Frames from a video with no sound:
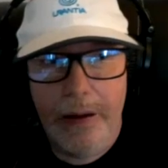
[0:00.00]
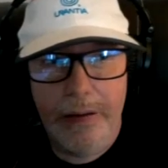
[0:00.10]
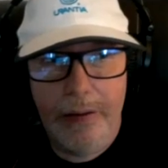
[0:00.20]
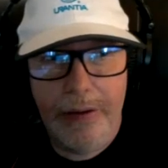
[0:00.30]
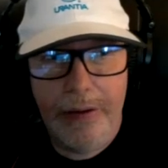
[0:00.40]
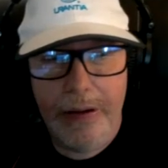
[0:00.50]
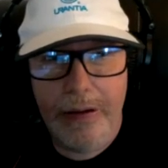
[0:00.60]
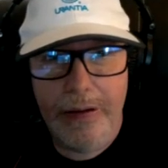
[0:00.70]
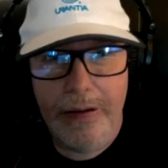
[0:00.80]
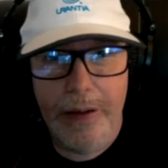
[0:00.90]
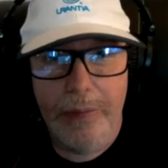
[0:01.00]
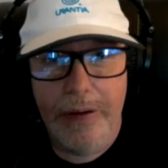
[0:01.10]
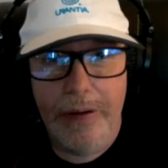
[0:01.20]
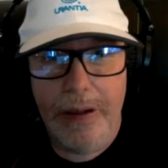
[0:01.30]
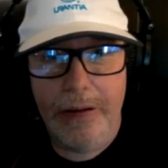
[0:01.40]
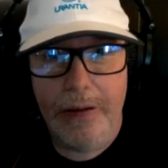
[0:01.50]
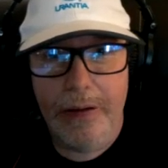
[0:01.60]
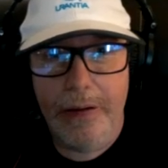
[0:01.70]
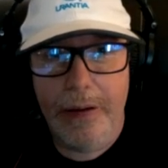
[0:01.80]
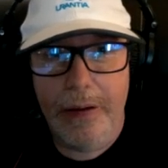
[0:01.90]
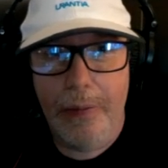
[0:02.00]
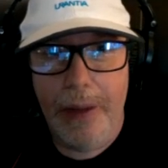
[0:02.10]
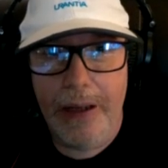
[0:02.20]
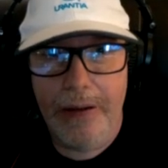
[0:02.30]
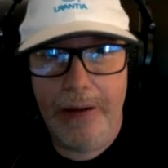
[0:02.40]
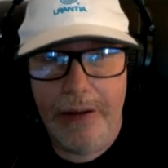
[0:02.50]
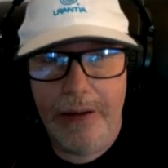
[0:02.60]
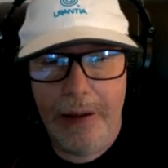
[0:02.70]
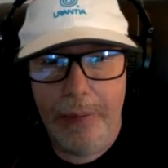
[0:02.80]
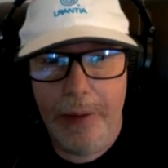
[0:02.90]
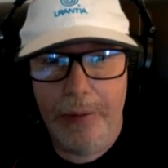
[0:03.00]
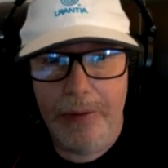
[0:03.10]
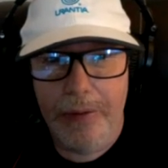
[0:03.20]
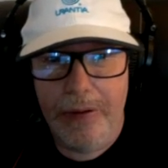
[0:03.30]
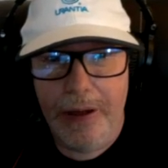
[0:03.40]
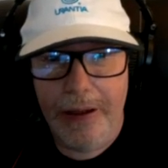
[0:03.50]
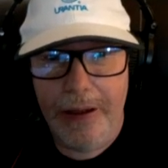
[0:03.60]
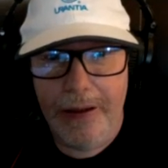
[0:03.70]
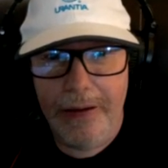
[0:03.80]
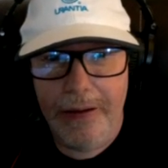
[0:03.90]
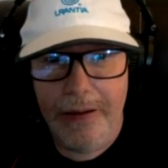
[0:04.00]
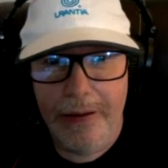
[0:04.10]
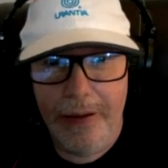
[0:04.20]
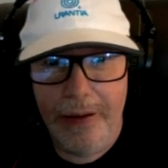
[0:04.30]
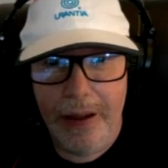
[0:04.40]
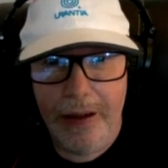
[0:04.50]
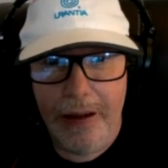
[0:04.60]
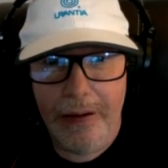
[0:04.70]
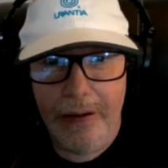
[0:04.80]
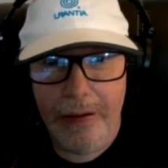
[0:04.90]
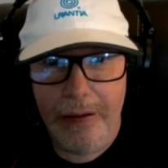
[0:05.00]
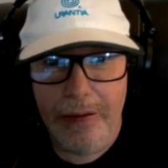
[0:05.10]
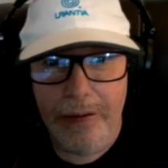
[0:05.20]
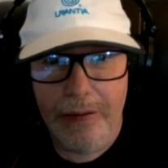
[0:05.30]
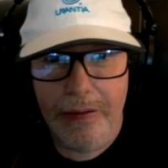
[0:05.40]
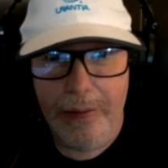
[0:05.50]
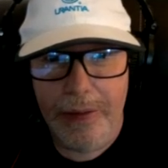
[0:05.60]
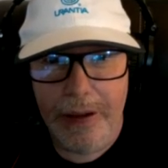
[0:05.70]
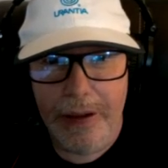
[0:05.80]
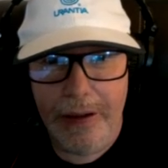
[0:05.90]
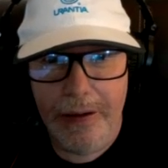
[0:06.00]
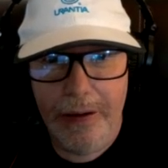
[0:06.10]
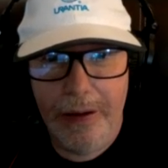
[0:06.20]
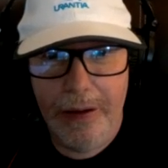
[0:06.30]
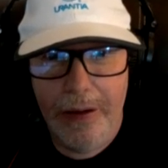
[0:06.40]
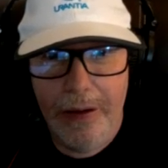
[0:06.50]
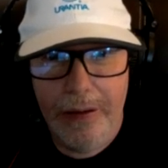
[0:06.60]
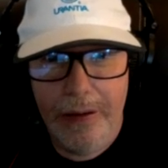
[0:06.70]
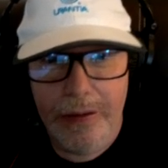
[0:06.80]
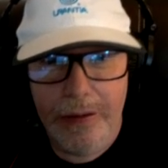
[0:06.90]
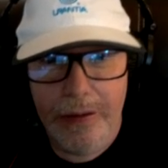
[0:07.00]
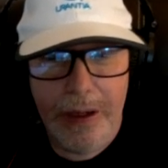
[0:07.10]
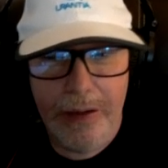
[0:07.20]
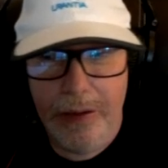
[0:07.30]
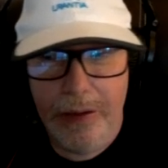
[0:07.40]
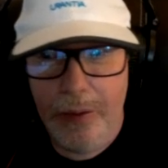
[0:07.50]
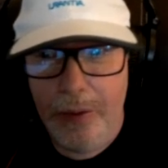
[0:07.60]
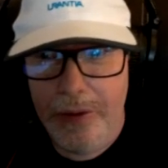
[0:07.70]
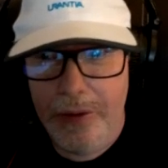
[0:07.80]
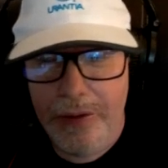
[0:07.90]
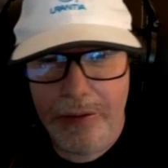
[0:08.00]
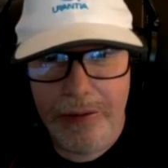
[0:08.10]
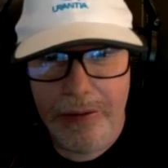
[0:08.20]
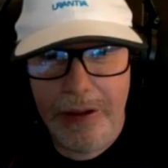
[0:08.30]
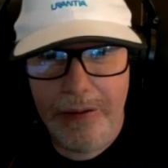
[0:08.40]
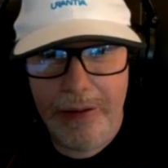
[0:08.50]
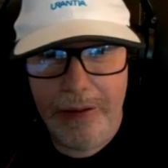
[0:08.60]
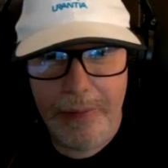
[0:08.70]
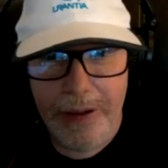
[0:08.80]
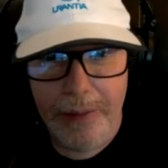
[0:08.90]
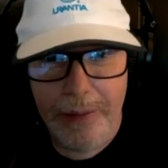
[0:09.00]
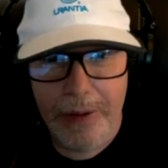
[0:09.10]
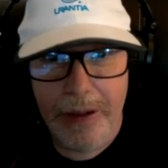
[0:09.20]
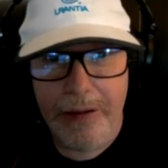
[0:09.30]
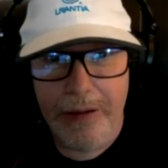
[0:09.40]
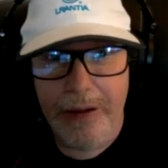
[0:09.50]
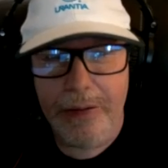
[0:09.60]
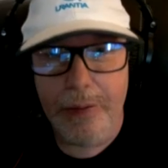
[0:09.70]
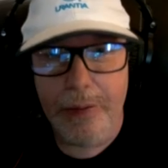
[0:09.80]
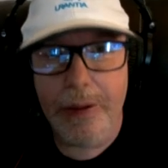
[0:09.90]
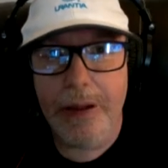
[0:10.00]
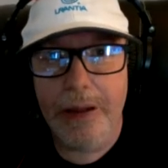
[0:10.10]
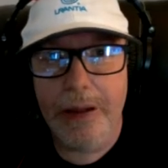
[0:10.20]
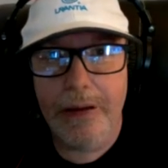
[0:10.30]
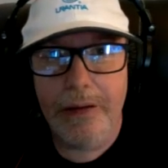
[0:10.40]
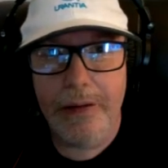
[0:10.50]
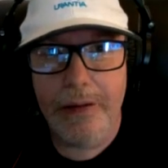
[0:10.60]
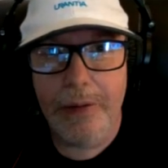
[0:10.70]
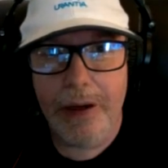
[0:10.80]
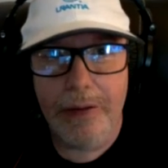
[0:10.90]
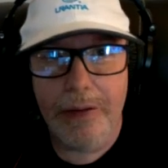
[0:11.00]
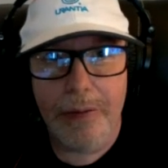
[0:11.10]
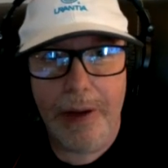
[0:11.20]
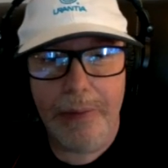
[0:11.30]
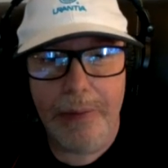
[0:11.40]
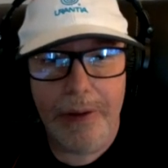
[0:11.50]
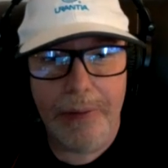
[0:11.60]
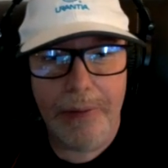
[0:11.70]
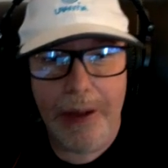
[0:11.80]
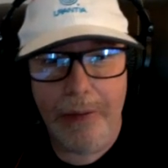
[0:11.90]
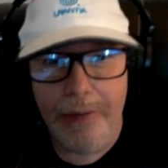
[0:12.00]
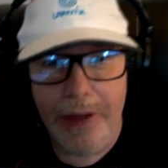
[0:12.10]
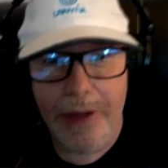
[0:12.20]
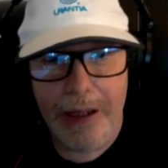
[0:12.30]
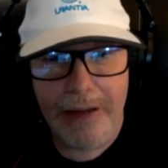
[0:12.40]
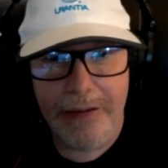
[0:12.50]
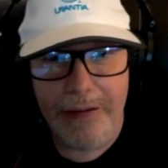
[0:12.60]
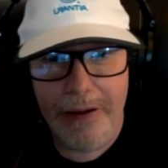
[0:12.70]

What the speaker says: definitely seems that back in the day, people would say they heard something strange in the woods or seen something, but it's really seems like it's ramped up now over the last